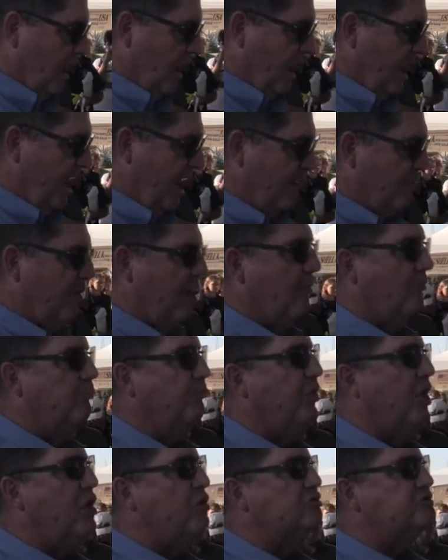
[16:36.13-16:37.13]
Um,
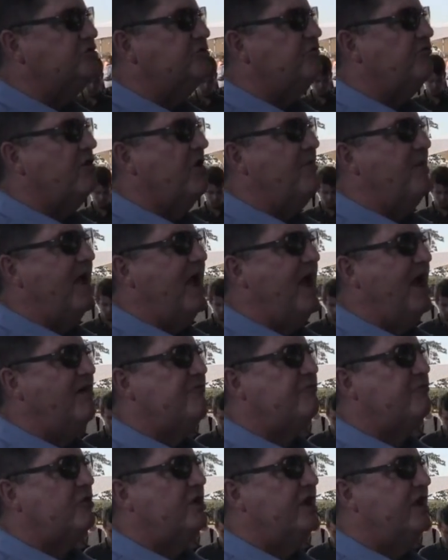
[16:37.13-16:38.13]
from
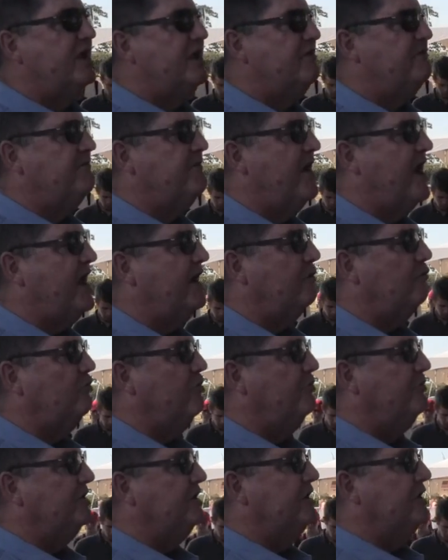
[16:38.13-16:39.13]
every event
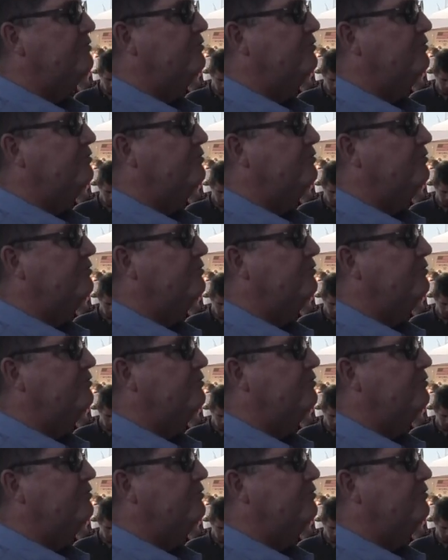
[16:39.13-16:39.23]
will be